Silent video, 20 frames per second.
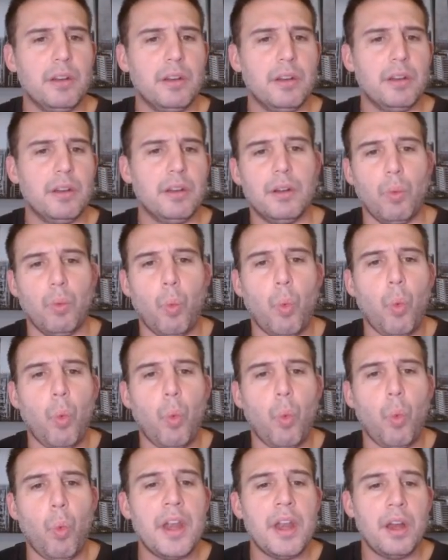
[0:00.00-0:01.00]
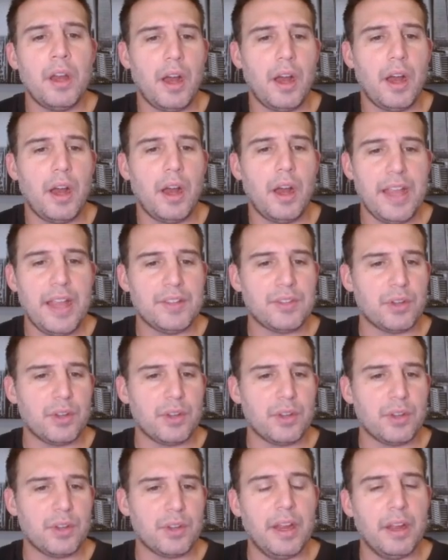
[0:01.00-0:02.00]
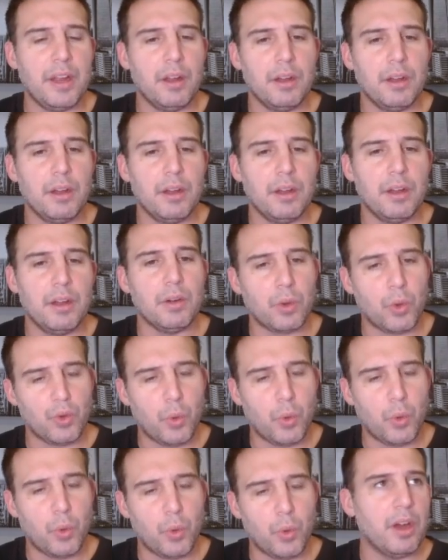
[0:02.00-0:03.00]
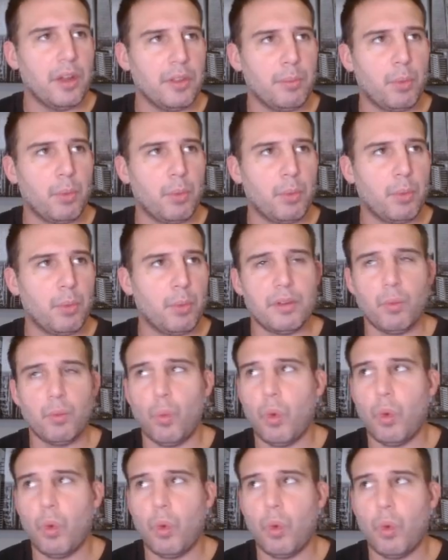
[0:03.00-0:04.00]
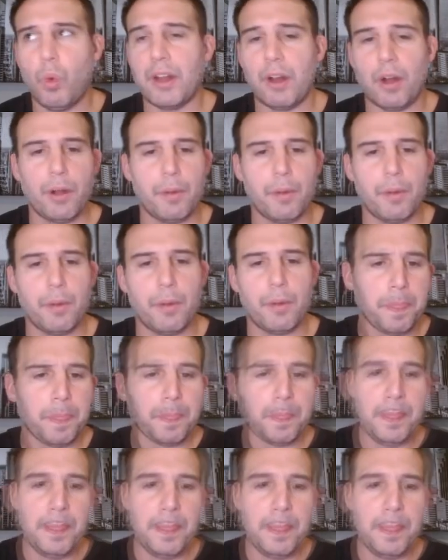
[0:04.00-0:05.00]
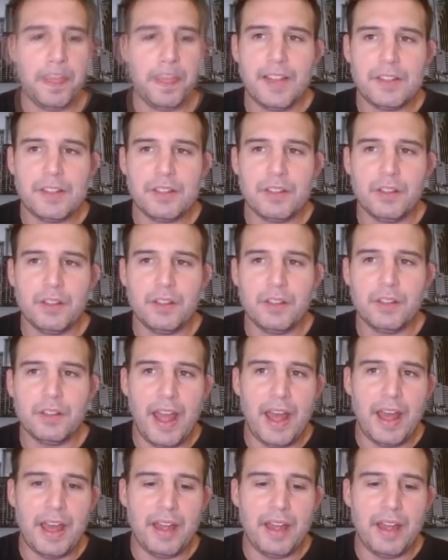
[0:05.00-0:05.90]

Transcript: 1 ace or king or queen on the board, 1 high card. Let's look at